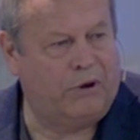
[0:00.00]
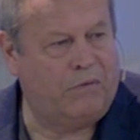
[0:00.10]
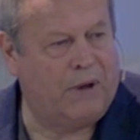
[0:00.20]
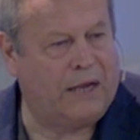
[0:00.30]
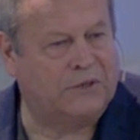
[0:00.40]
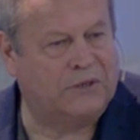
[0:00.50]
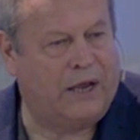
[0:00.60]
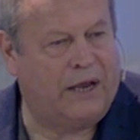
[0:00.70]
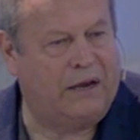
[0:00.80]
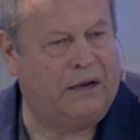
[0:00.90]
you might
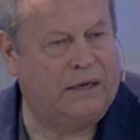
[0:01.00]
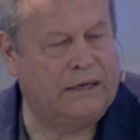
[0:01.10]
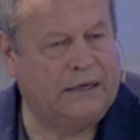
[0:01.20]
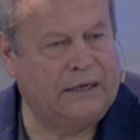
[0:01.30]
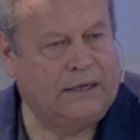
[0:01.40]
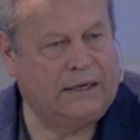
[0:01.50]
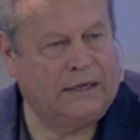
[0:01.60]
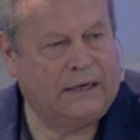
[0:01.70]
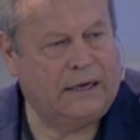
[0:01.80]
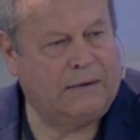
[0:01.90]
say,
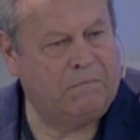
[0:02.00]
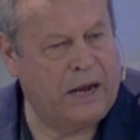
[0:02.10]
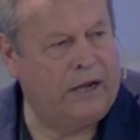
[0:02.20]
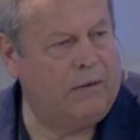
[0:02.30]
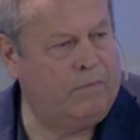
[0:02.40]
meeting